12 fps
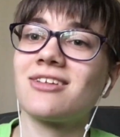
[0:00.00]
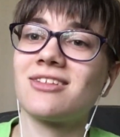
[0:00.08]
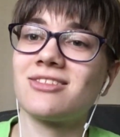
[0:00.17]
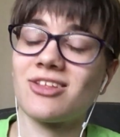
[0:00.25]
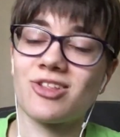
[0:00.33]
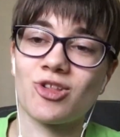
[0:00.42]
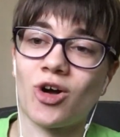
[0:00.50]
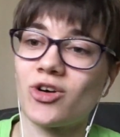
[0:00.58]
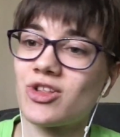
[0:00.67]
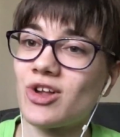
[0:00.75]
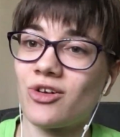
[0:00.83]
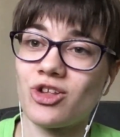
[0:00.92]
The song
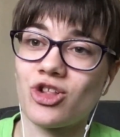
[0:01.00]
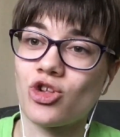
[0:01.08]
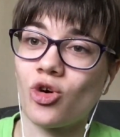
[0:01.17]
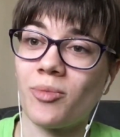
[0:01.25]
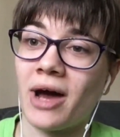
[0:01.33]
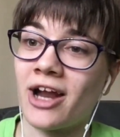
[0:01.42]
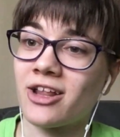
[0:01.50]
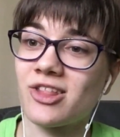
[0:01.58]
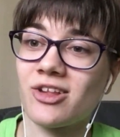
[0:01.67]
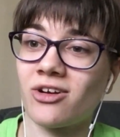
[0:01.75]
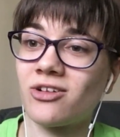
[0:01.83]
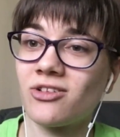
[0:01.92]
sounded so bad, it
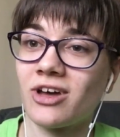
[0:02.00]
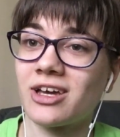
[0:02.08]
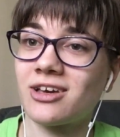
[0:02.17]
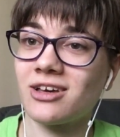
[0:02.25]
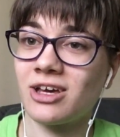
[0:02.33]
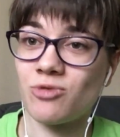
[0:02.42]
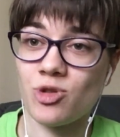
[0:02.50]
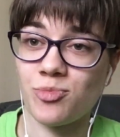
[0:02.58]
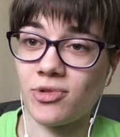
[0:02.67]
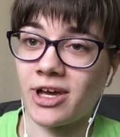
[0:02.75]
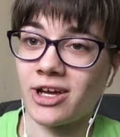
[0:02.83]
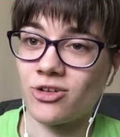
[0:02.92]
sounded like it was
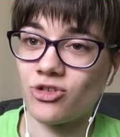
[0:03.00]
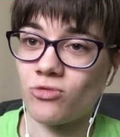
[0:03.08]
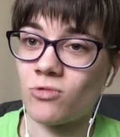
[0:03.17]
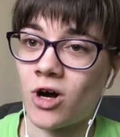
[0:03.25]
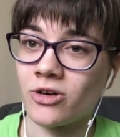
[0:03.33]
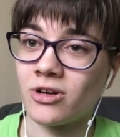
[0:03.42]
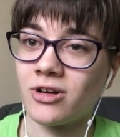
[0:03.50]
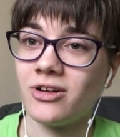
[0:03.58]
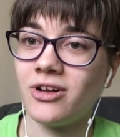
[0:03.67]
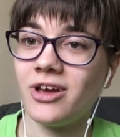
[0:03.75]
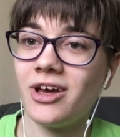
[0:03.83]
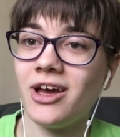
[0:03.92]
playing underwater.
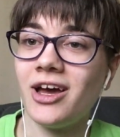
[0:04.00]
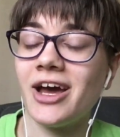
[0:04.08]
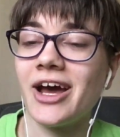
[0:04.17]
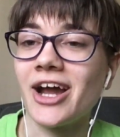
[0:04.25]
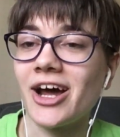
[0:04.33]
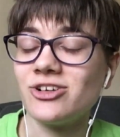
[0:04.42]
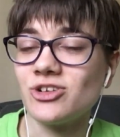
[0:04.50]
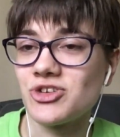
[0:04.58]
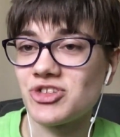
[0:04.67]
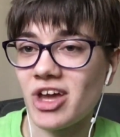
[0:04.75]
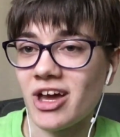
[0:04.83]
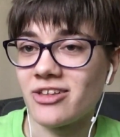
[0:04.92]
And I
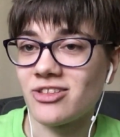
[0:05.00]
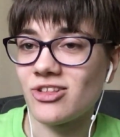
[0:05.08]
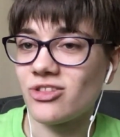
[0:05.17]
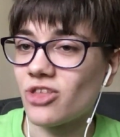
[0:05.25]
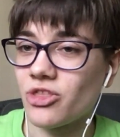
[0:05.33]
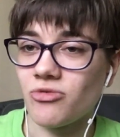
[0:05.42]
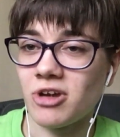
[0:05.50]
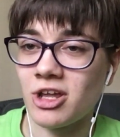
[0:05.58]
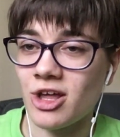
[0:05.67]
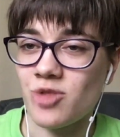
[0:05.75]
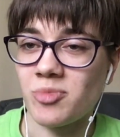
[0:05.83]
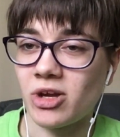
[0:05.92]
understand the 3DS
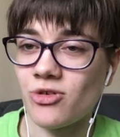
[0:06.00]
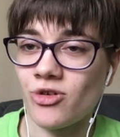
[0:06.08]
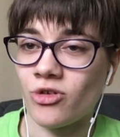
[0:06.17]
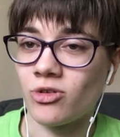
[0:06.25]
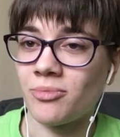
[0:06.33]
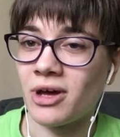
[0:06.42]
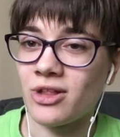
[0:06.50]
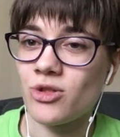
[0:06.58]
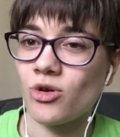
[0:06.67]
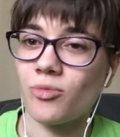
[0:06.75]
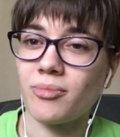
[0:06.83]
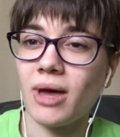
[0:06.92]
speakers aren't the best,
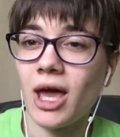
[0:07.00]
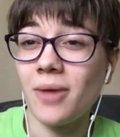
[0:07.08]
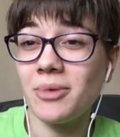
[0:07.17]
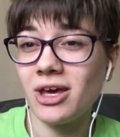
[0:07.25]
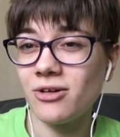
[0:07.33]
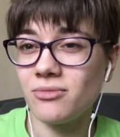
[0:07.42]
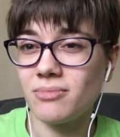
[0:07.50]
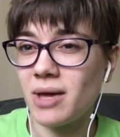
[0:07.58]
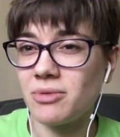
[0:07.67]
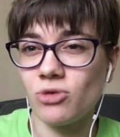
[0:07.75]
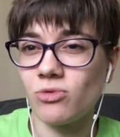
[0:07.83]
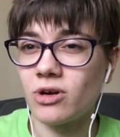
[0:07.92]
so maybe
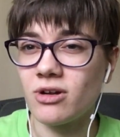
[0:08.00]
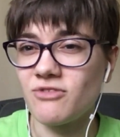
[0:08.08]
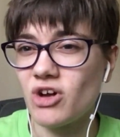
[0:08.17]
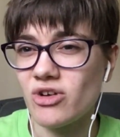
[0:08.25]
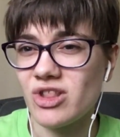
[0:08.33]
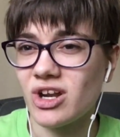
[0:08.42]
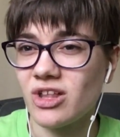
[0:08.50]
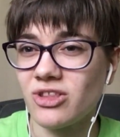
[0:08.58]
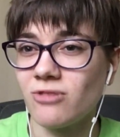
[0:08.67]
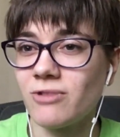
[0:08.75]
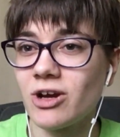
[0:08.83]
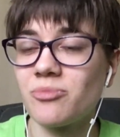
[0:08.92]
you wouldn't have noticed
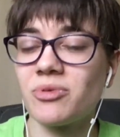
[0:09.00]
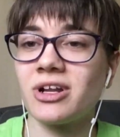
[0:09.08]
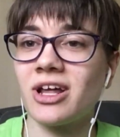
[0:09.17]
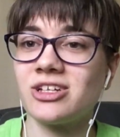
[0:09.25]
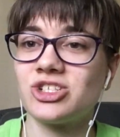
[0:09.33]
anything weird, but